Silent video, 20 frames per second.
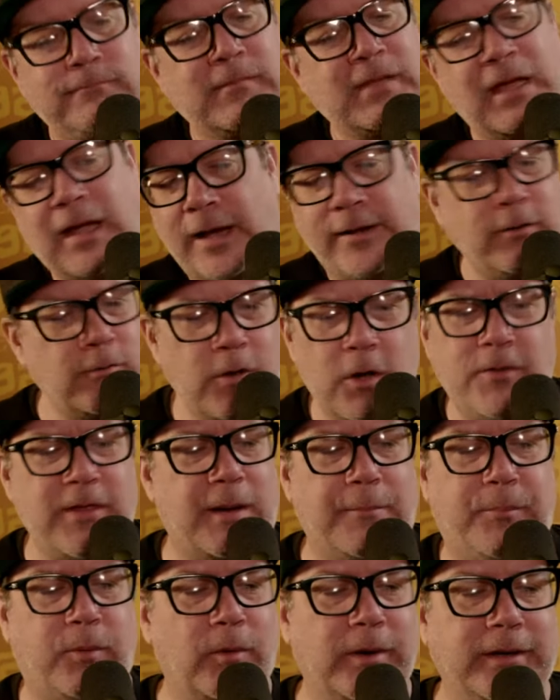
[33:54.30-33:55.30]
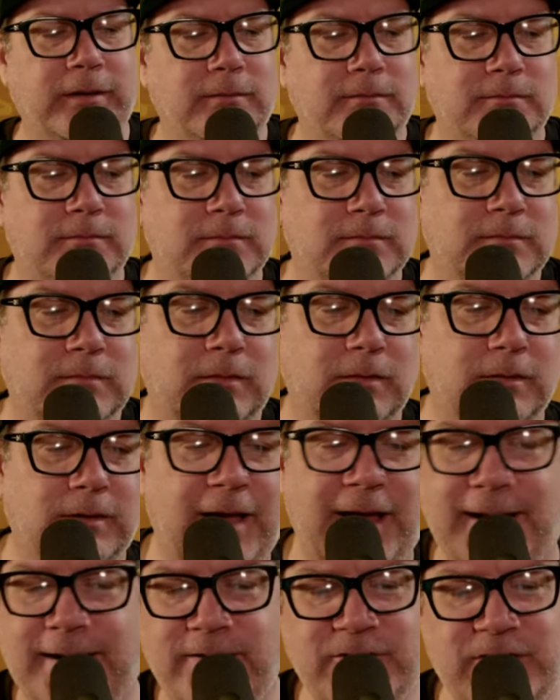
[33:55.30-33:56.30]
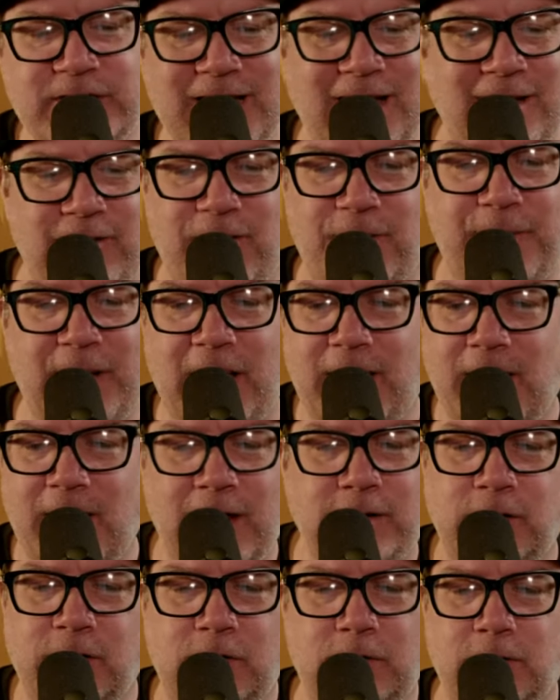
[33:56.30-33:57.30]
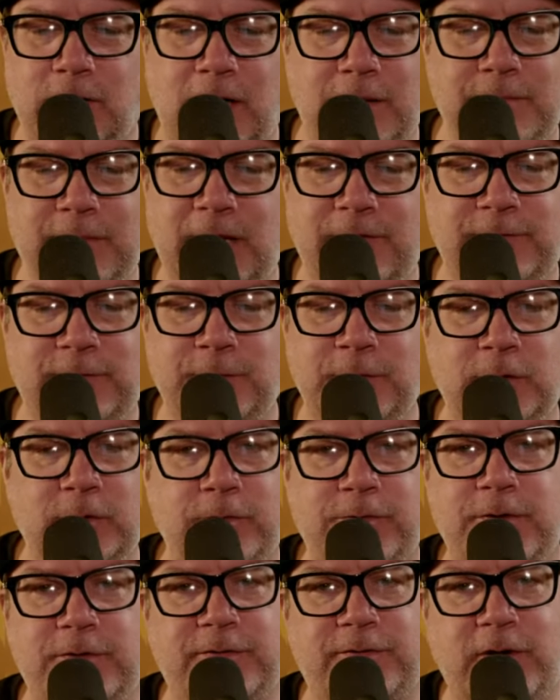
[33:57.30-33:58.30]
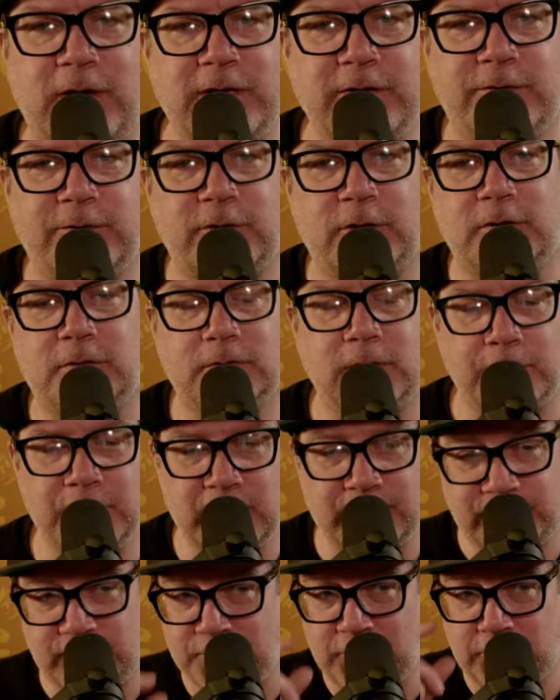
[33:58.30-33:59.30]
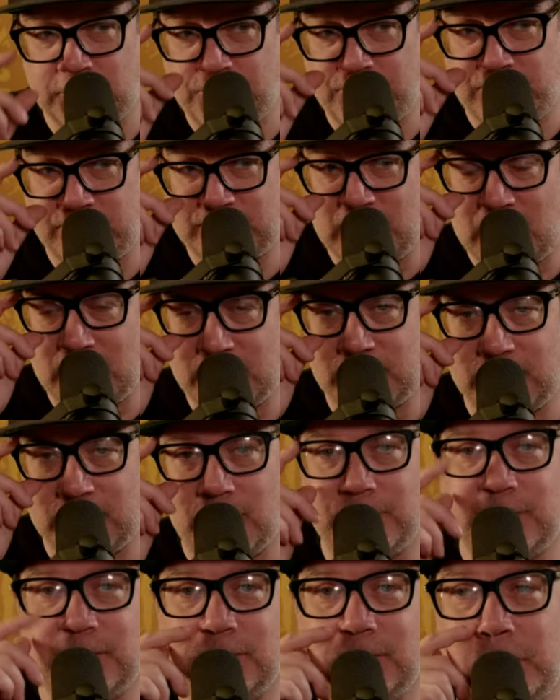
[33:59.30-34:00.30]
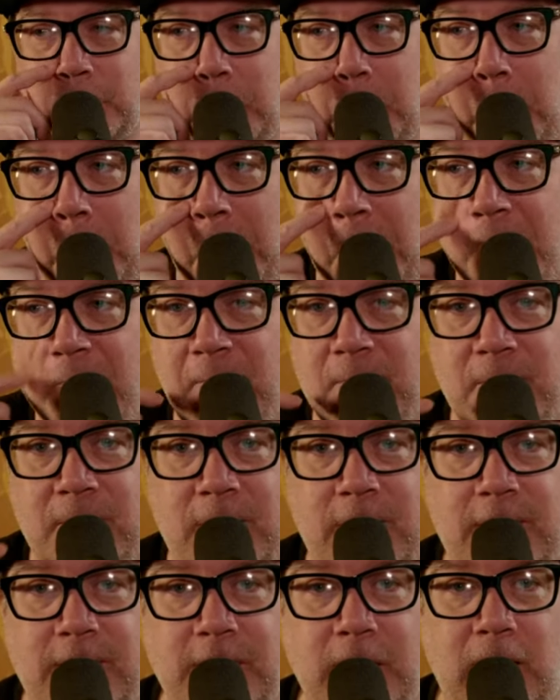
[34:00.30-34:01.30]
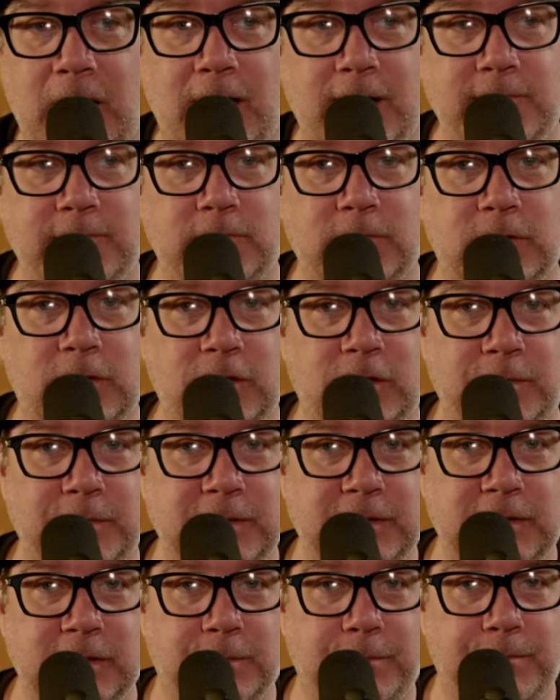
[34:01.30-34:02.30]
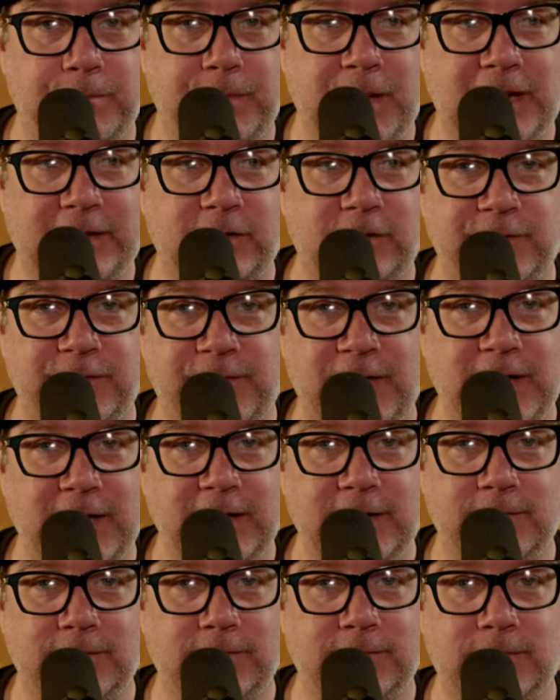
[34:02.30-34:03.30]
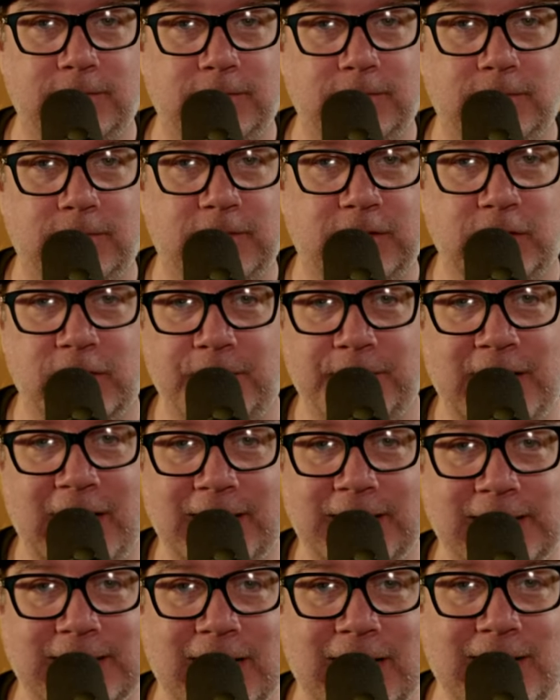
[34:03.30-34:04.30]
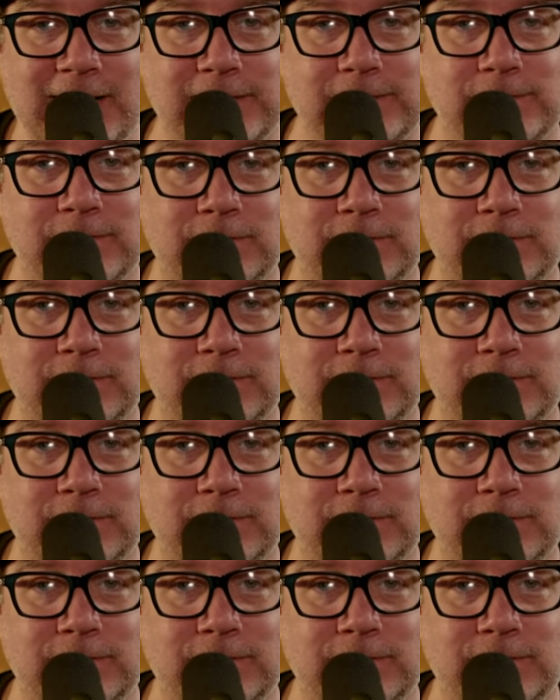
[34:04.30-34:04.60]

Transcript: I don't know that point. Aging out of the pack? I don't know. I'm not familiar with this phrase, sir. I'm not familiar with this concept. I'm going to be a Packers fan till I'm 99